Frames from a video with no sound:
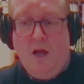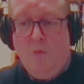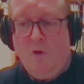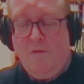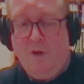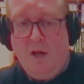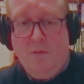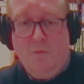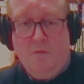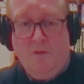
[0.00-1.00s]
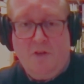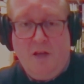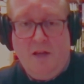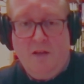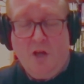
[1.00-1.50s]
We find them
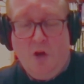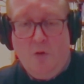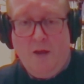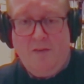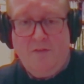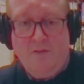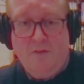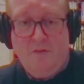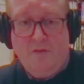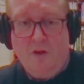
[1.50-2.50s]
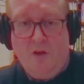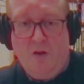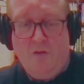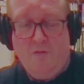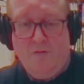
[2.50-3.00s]
obviously in the coal basins
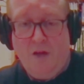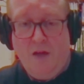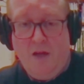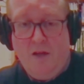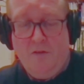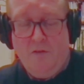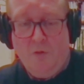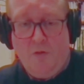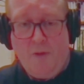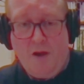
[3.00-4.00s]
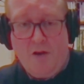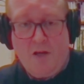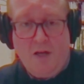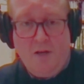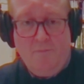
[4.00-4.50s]
of North
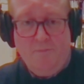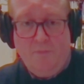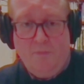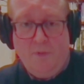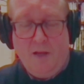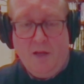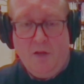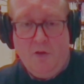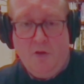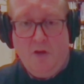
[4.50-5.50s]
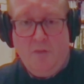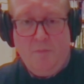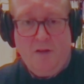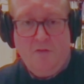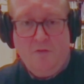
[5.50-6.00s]
America, Illinois and
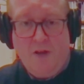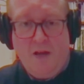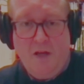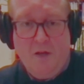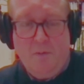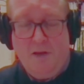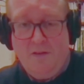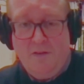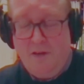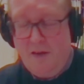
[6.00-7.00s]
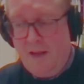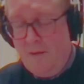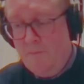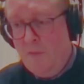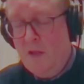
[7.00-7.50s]
Pennsylvania, places like
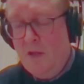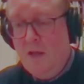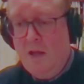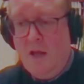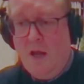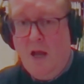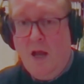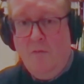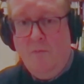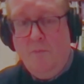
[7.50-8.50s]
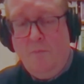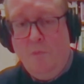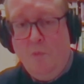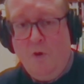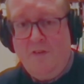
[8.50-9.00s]
that.
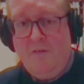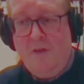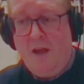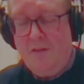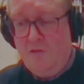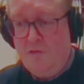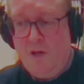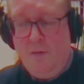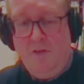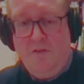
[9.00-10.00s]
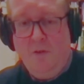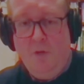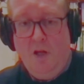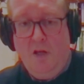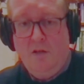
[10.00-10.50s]
We see extremely
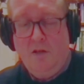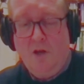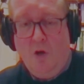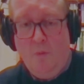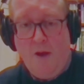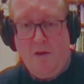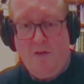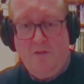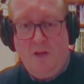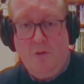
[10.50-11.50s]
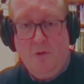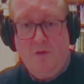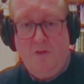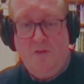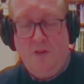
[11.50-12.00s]
similar coal-bearing
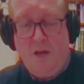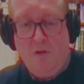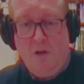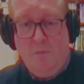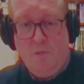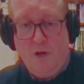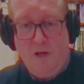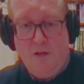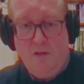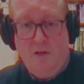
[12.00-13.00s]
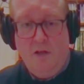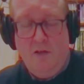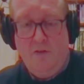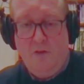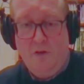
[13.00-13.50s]
sequences here in Britain
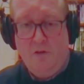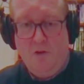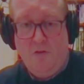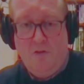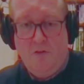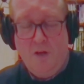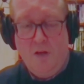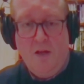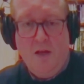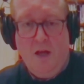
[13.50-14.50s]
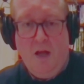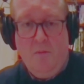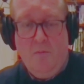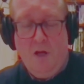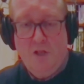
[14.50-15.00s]
and across
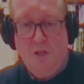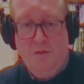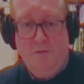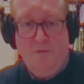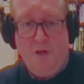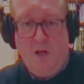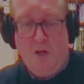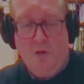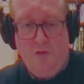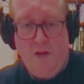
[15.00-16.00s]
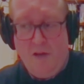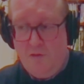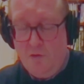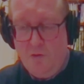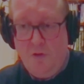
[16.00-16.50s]
much of
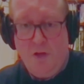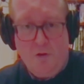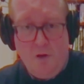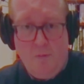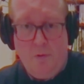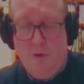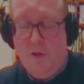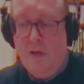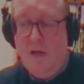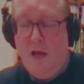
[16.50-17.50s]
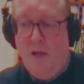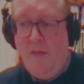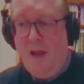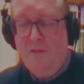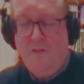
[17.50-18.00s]
continental Europe, and
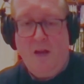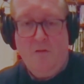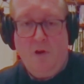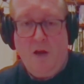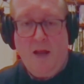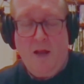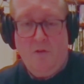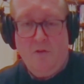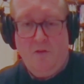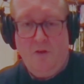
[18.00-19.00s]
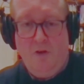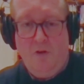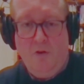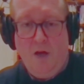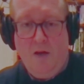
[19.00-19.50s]
they extend right out
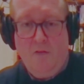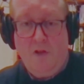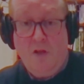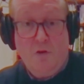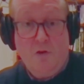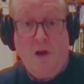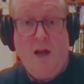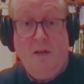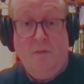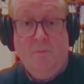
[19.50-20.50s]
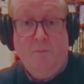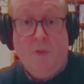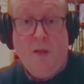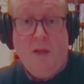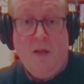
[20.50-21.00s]
to the Ukraine.
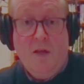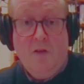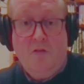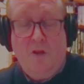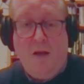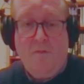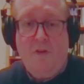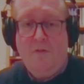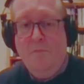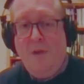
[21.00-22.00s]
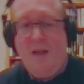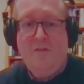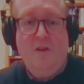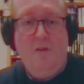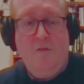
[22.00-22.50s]
So you have this
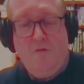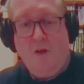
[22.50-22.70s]
massive